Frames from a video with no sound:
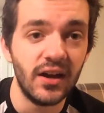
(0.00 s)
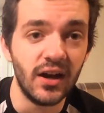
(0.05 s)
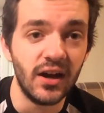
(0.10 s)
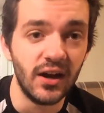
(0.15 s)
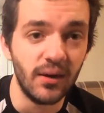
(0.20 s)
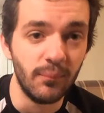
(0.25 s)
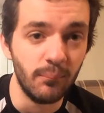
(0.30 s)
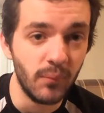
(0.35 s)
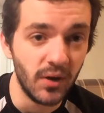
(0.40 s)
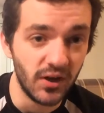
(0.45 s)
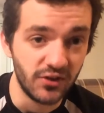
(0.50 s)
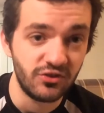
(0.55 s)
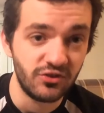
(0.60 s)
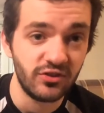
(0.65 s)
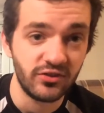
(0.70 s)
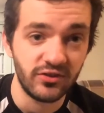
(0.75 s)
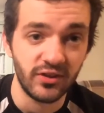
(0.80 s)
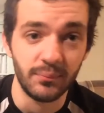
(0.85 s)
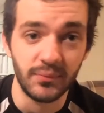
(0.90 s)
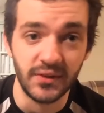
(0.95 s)
much
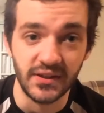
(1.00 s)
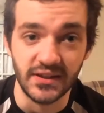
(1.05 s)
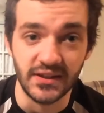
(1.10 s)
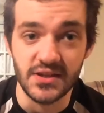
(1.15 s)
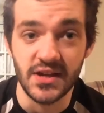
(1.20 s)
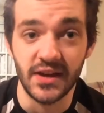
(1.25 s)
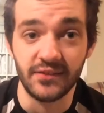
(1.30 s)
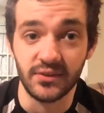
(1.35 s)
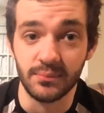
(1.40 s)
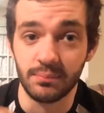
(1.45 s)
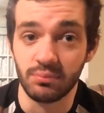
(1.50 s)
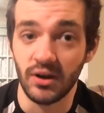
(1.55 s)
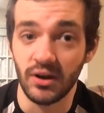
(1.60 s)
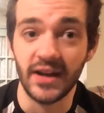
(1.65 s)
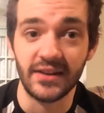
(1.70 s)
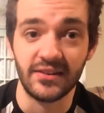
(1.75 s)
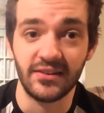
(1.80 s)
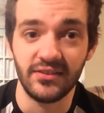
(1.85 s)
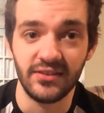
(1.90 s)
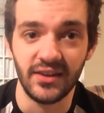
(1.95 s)
something that you have to
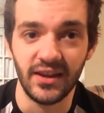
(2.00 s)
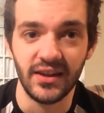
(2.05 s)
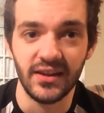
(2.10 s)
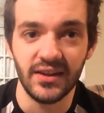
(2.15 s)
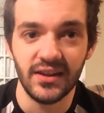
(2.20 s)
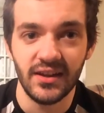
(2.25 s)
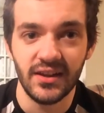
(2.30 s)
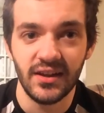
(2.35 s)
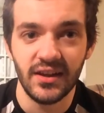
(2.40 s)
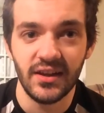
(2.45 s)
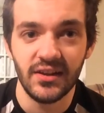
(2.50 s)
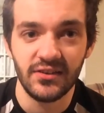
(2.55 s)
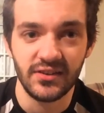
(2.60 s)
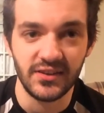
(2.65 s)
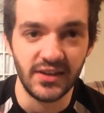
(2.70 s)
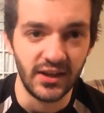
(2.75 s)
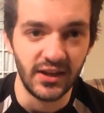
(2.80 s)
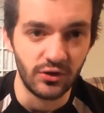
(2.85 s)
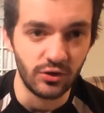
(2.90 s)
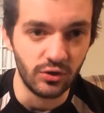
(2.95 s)
practice at to
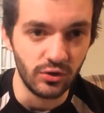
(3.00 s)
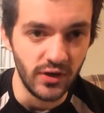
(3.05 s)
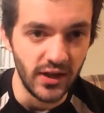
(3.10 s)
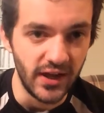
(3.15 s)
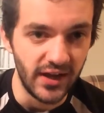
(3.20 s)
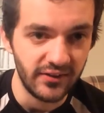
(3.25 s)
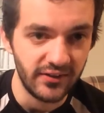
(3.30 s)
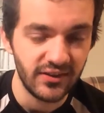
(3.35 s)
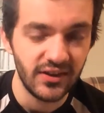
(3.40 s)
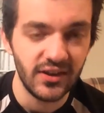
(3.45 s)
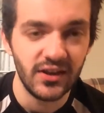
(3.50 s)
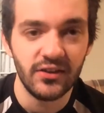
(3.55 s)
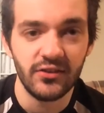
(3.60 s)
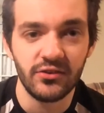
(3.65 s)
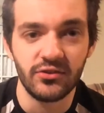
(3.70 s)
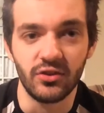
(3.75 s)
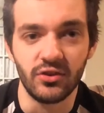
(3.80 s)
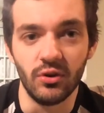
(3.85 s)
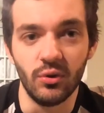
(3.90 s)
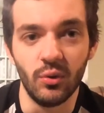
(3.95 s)
get good at.
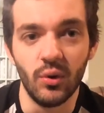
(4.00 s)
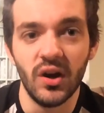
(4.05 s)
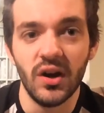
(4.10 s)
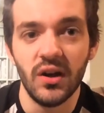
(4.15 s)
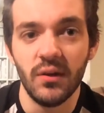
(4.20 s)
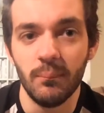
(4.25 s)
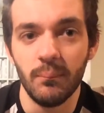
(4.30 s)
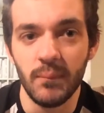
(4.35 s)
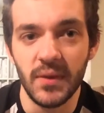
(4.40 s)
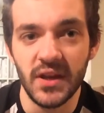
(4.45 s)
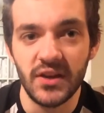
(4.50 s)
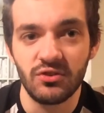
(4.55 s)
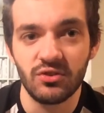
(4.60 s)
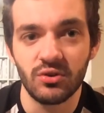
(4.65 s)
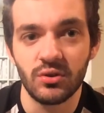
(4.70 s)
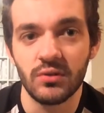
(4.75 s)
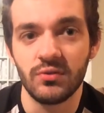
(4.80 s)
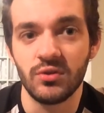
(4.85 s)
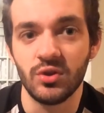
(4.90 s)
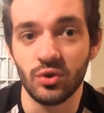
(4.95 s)
So make
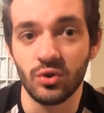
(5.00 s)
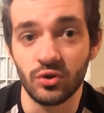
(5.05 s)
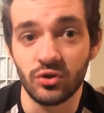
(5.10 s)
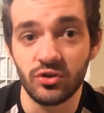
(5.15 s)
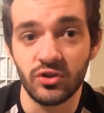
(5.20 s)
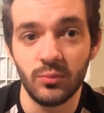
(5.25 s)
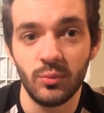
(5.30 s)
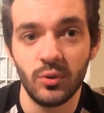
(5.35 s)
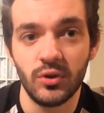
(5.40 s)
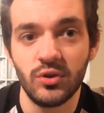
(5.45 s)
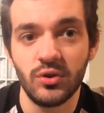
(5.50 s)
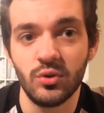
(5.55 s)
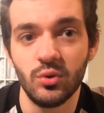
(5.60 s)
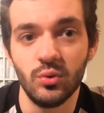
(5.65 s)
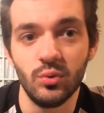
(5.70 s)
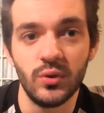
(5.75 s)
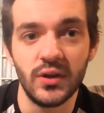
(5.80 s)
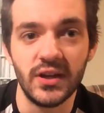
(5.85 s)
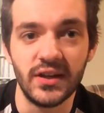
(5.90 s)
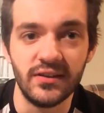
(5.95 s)
sure if you're someone
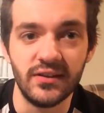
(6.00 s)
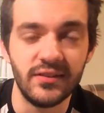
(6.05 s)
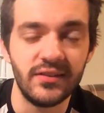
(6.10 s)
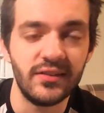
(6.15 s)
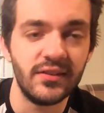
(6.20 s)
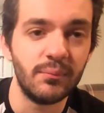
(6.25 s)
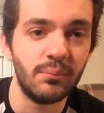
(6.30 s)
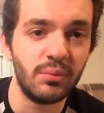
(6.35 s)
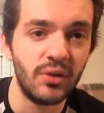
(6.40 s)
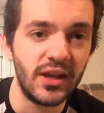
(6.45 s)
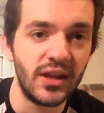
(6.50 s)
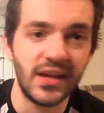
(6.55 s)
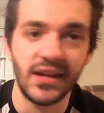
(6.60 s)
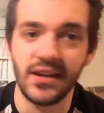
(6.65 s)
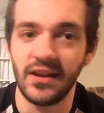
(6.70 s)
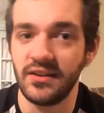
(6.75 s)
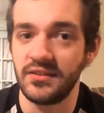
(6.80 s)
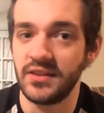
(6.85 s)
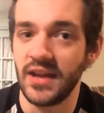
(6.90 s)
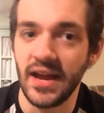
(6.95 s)
who is playing in
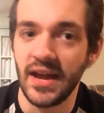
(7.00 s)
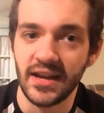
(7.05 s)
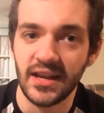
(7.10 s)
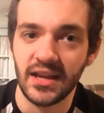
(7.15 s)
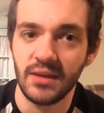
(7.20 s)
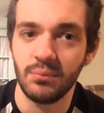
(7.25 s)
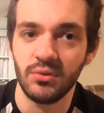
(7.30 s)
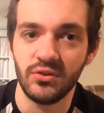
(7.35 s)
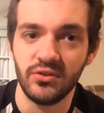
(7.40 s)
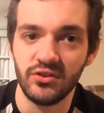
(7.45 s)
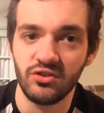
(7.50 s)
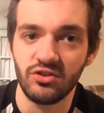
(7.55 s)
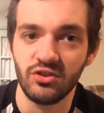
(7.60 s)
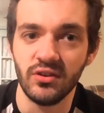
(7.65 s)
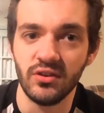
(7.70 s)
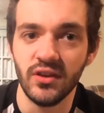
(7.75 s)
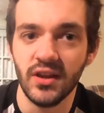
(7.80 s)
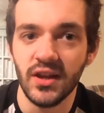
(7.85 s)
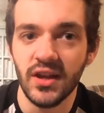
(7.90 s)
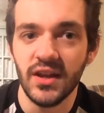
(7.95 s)
an attacking
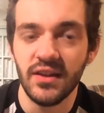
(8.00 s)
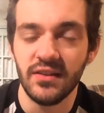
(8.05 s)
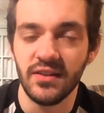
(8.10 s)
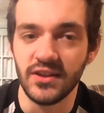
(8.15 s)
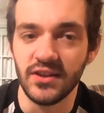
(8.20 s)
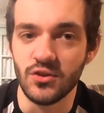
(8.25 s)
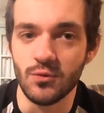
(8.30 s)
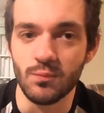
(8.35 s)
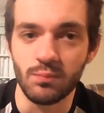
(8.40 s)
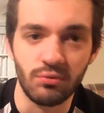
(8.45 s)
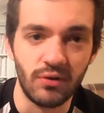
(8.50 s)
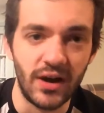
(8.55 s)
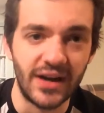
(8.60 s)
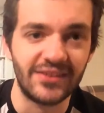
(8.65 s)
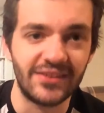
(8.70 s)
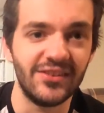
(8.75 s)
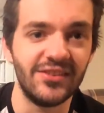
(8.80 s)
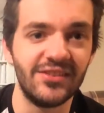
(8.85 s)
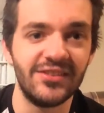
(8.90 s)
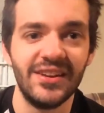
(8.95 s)
position that you
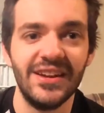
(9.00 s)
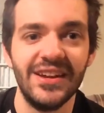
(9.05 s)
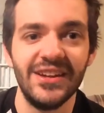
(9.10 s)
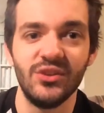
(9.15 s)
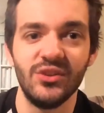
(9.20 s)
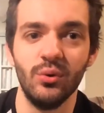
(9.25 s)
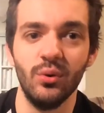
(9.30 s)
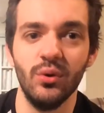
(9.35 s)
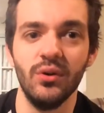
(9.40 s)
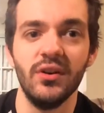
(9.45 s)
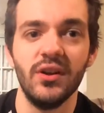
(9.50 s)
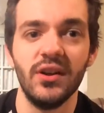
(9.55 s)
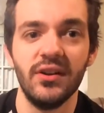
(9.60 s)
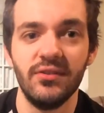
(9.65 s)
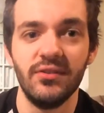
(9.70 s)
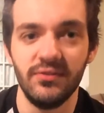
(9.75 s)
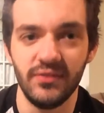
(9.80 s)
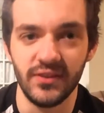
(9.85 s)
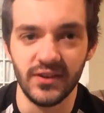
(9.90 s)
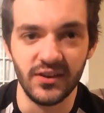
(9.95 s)
practice your
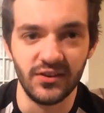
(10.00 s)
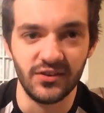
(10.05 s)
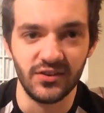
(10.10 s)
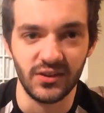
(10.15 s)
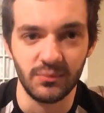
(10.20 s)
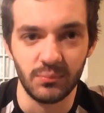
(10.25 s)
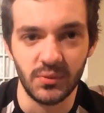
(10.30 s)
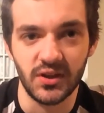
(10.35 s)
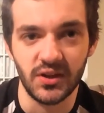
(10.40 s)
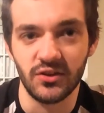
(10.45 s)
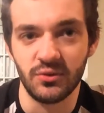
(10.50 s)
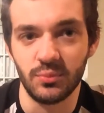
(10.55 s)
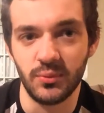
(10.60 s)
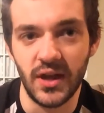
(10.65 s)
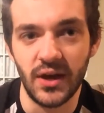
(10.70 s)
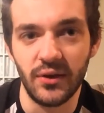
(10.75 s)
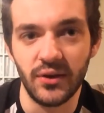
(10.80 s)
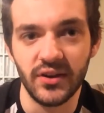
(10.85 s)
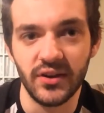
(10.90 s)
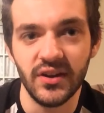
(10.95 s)
finishing, because
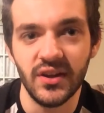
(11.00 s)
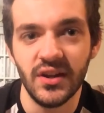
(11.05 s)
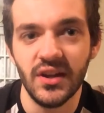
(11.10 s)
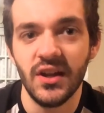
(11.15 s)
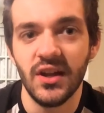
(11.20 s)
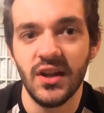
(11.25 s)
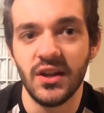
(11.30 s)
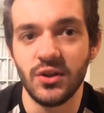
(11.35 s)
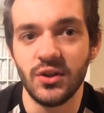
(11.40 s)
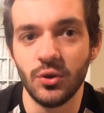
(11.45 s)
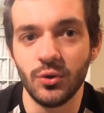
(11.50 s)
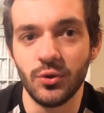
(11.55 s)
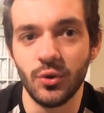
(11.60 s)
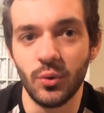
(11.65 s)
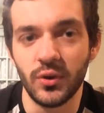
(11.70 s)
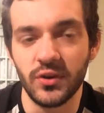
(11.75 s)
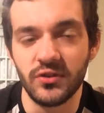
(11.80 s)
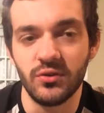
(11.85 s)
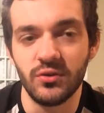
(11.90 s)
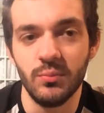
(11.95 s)
without it, you're
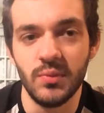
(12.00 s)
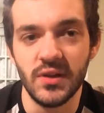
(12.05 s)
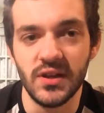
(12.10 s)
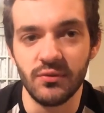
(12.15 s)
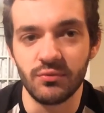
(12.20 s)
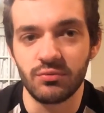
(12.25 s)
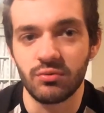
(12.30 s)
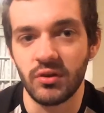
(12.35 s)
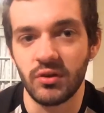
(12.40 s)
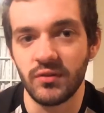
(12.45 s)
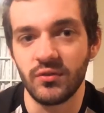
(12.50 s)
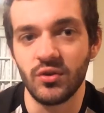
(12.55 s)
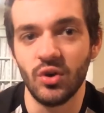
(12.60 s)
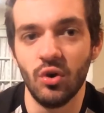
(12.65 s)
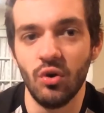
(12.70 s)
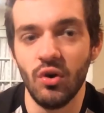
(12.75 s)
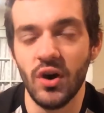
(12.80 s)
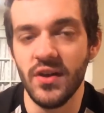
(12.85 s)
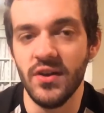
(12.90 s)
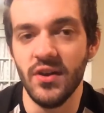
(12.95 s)
going to be in front of
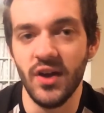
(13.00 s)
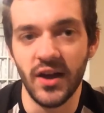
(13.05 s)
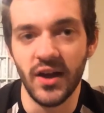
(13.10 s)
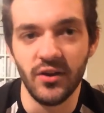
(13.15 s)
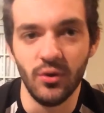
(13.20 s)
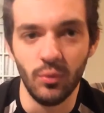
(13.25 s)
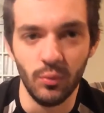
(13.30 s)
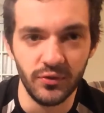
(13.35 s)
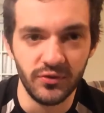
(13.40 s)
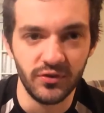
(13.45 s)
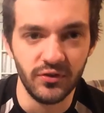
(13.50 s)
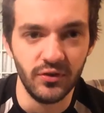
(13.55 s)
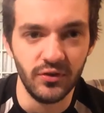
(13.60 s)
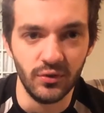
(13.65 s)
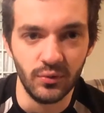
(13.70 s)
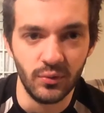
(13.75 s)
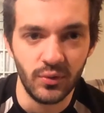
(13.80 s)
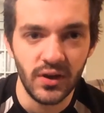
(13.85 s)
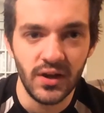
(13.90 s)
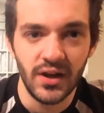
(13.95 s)
goal and not know what to
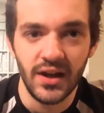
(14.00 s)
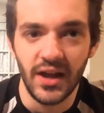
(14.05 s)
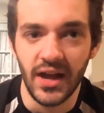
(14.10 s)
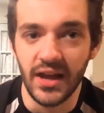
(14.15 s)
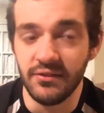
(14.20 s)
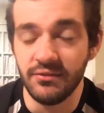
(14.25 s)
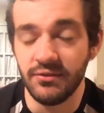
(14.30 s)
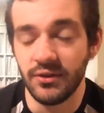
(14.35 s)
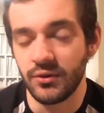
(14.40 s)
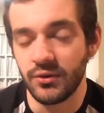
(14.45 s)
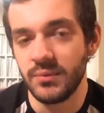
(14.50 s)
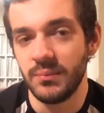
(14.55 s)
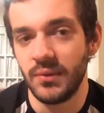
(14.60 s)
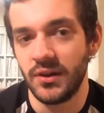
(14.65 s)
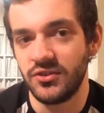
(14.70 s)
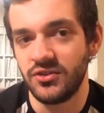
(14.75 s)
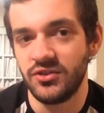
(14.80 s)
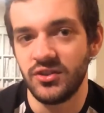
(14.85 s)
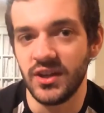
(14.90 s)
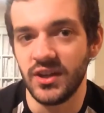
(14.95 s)
do. And very
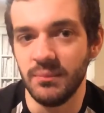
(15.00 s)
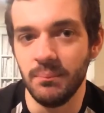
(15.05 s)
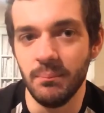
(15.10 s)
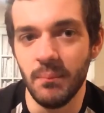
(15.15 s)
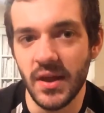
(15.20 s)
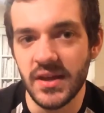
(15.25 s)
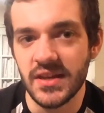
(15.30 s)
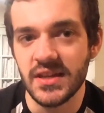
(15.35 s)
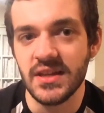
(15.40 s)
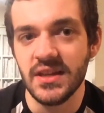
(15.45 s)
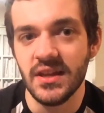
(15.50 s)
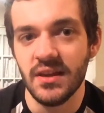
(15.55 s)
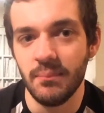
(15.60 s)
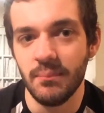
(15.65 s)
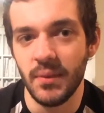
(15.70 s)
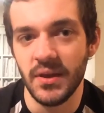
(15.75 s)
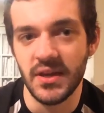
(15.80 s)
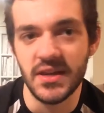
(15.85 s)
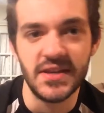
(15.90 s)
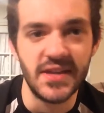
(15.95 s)
much in many,
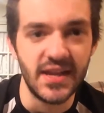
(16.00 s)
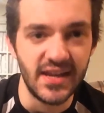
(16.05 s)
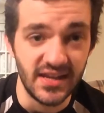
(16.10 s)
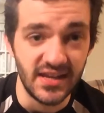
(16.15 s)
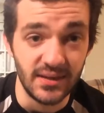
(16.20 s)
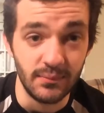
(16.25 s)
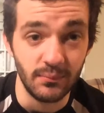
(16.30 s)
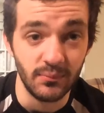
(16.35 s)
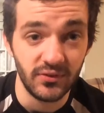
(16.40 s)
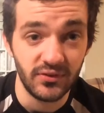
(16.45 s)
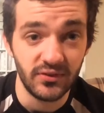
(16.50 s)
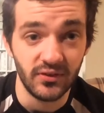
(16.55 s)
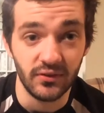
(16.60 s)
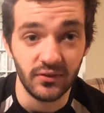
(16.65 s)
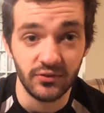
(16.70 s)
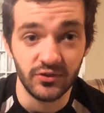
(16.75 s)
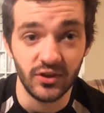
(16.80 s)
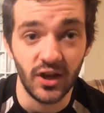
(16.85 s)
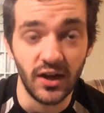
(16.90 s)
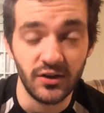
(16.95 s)
many games
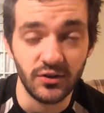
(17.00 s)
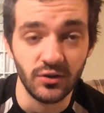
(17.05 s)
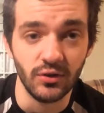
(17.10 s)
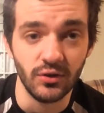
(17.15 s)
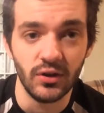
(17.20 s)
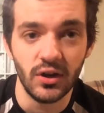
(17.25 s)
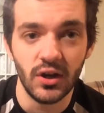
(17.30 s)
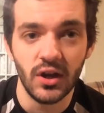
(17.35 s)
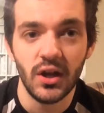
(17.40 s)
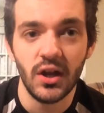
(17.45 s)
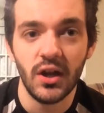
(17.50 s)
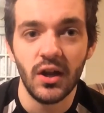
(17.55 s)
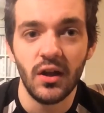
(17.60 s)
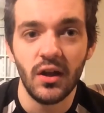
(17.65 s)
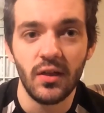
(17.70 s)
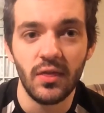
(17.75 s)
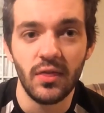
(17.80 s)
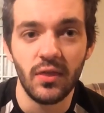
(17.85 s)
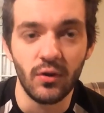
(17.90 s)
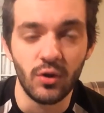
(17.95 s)
of soccer,
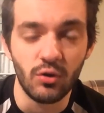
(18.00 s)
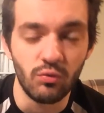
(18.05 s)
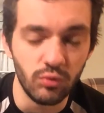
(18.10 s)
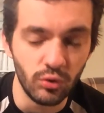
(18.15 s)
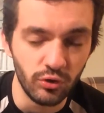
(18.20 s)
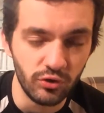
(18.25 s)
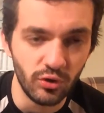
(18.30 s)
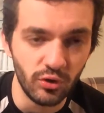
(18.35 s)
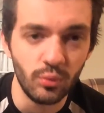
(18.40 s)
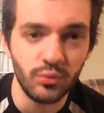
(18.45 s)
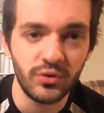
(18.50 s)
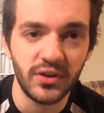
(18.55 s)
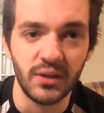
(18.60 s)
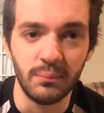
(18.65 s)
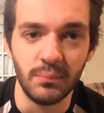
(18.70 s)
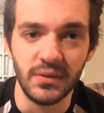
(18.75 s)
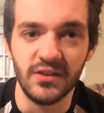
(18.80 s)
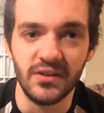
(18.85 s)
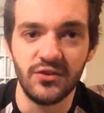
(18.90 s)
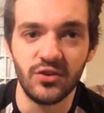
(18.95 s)
the result
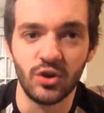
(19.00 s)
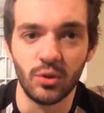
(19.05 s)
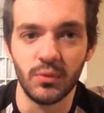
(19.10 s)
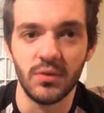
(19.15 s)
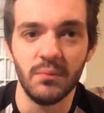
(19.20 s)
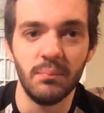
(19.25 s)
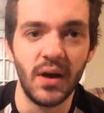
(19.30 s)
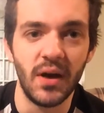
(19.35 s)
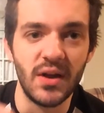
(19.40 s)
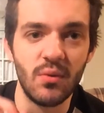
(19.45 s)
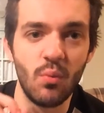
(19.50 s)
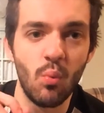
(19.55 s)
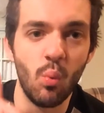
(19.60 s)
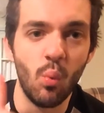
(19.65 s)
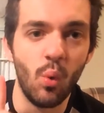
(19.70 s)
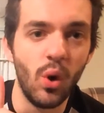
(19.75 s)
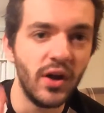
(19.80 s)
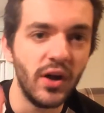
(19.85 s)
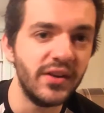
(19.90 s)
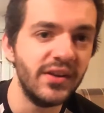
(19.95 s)
can be determined by
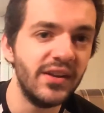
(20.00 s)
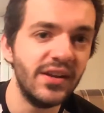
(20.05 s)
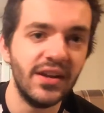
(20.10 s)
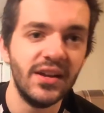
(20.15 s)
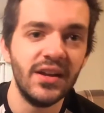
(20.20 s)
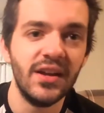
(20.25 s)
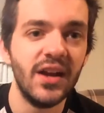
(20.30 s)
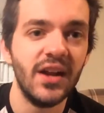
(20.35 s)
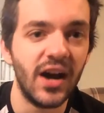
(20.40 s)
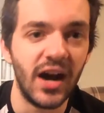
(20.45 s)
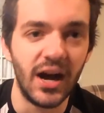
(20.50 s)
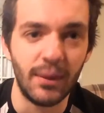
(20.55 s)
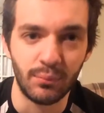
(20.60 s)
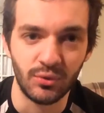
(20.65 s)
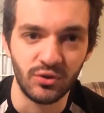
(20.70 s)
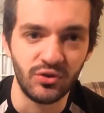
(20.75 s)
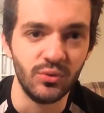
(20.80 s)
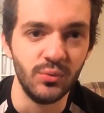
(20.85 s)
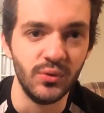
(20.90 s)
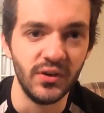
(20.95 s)
one
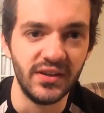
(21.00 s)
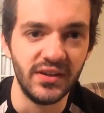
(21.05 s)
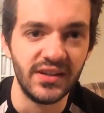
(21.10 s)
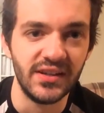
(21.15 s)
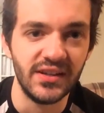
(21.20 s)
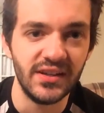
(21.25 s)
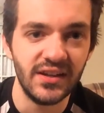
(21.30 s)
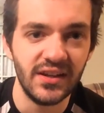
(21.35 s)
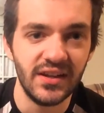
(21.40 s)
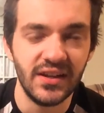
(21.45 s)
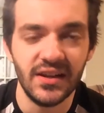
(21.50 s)
opportunity.